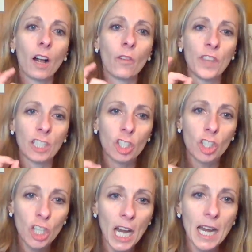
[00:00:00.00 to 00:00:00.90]
of the
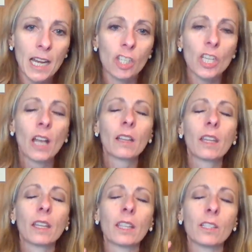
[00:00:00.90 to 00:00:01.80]
change
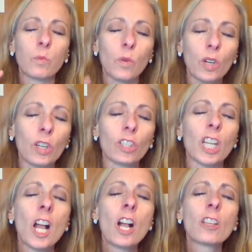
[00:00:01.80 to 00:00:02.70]
that this
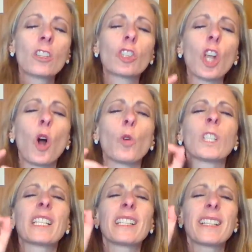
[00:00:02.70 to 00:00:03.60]
world
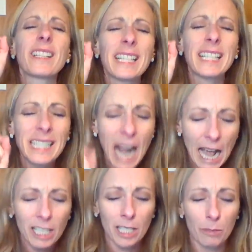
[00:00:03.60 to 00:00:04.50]
so
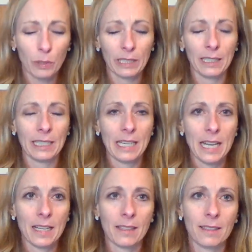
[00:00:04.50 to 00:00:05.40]
desperately
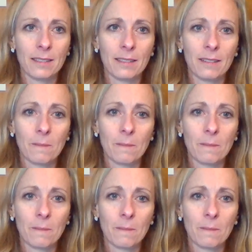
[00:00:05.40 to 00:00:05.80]
needs.